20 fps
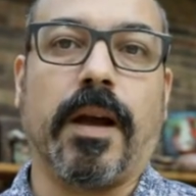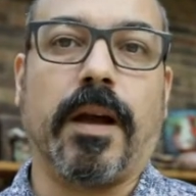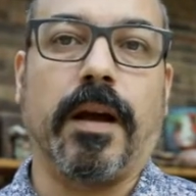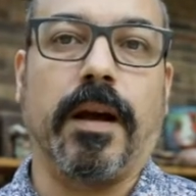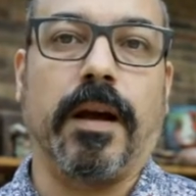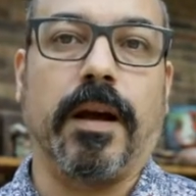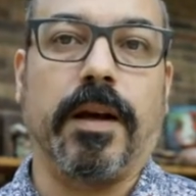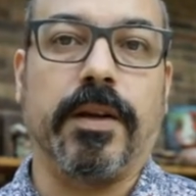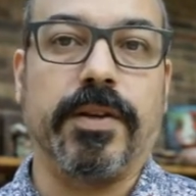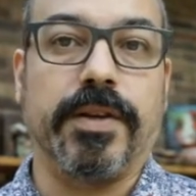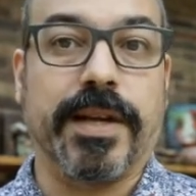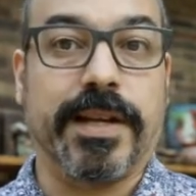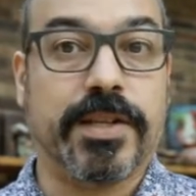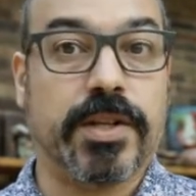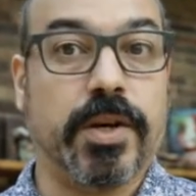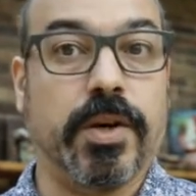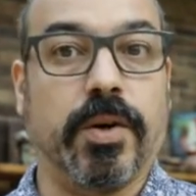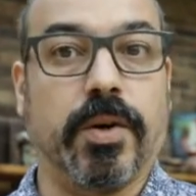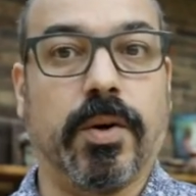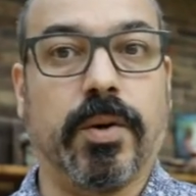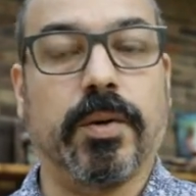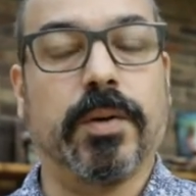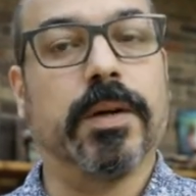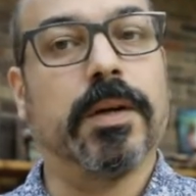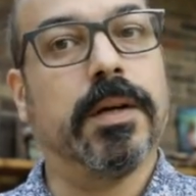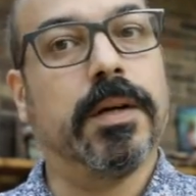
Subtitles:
UNESCO